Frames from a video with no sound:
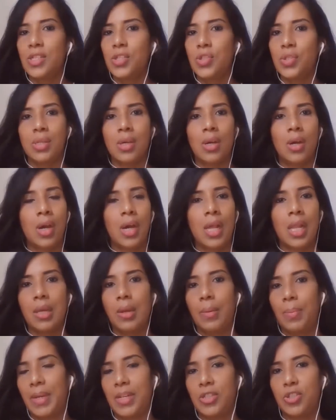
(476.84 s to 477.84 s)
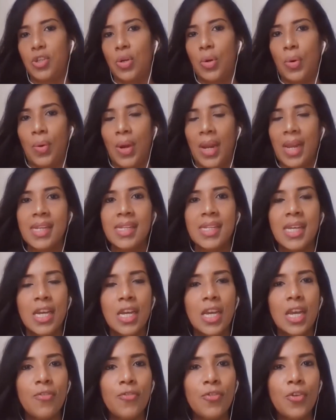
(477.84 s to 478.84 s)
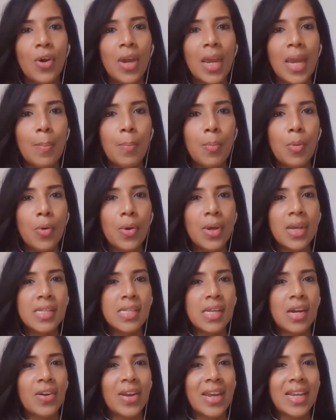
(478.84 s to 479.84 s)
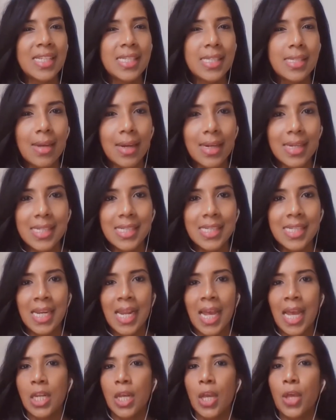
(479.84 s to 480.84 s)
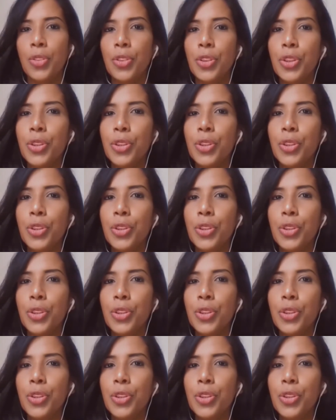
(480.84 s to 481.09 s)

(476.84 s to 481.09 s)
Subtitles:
It's a clear picture, right? If your employees are excited and